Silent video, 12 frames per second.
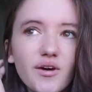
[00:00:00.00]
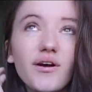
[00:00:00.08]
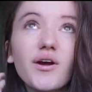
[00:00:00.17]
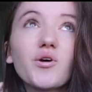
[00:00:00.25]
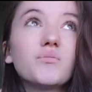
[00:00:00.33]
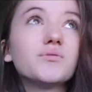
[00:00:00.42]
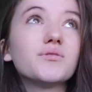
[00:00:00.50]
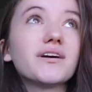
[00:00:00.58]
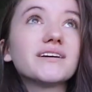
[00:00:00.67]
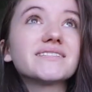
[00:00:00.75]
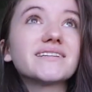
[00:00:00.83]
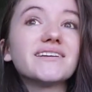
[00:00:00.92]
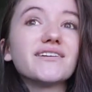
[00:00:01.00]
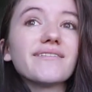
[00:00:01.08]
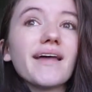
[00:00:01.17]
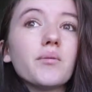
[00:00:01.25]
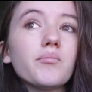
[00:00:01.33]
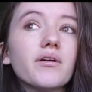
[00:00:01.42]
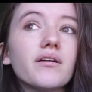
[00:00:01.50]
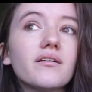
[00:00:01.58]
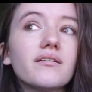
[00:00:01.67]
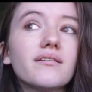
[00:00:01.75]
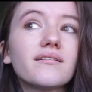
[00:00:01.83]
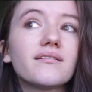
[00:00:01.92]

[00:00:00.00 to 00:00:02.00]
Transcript: I hope you guys can hear that bird.